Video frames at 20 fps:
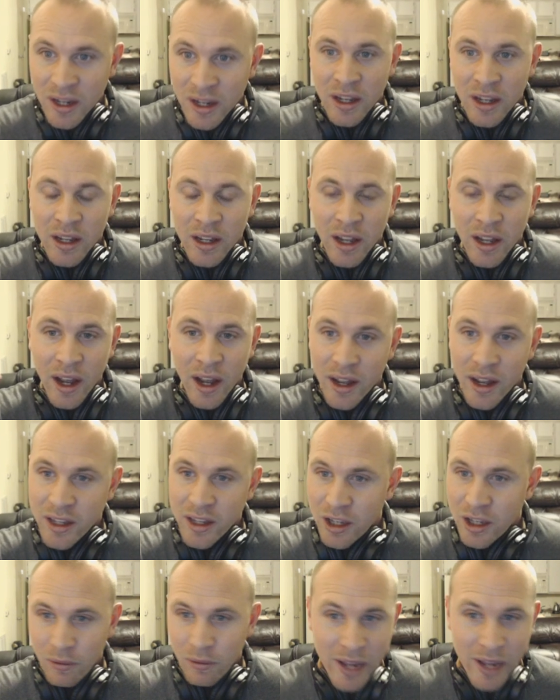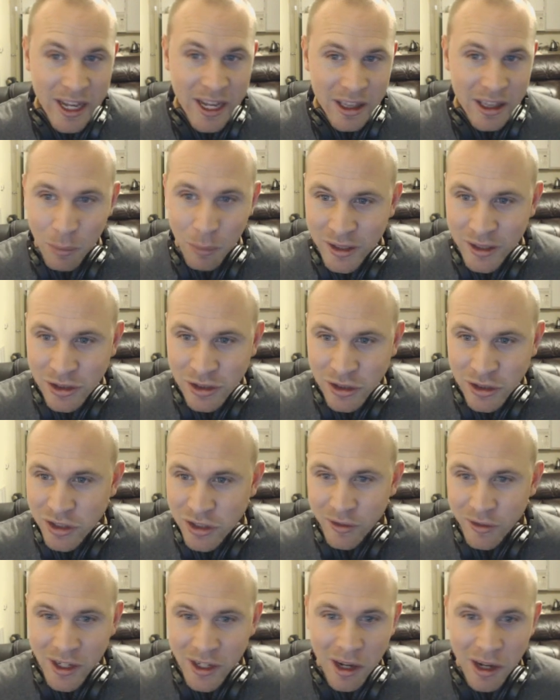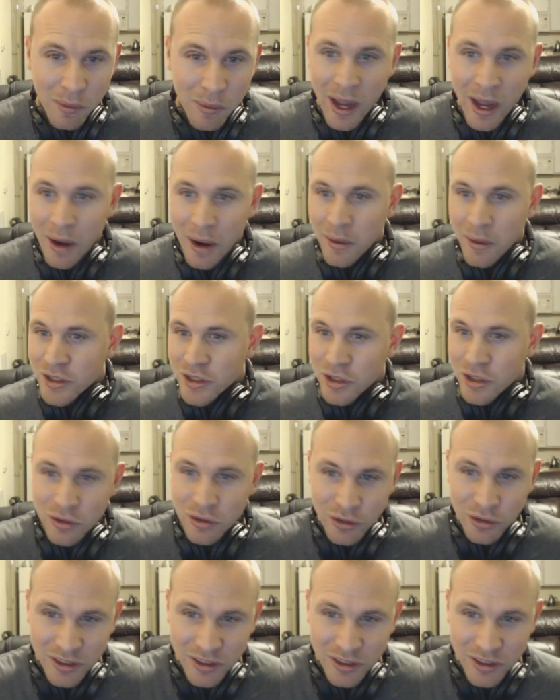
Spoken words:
Hitting the monsters every couple hours,